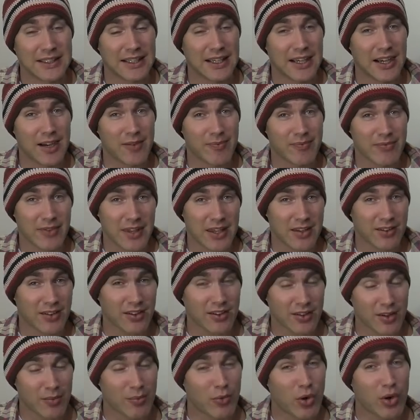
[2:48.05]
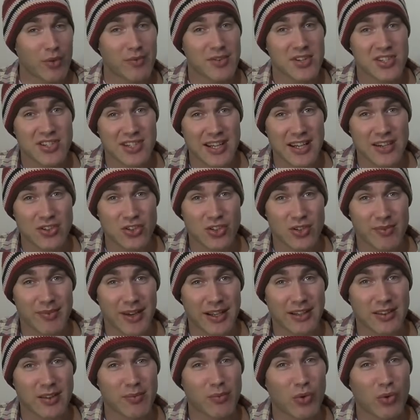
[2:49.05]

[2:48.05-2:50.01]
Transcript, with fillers: Um, it, the more mistakes you make,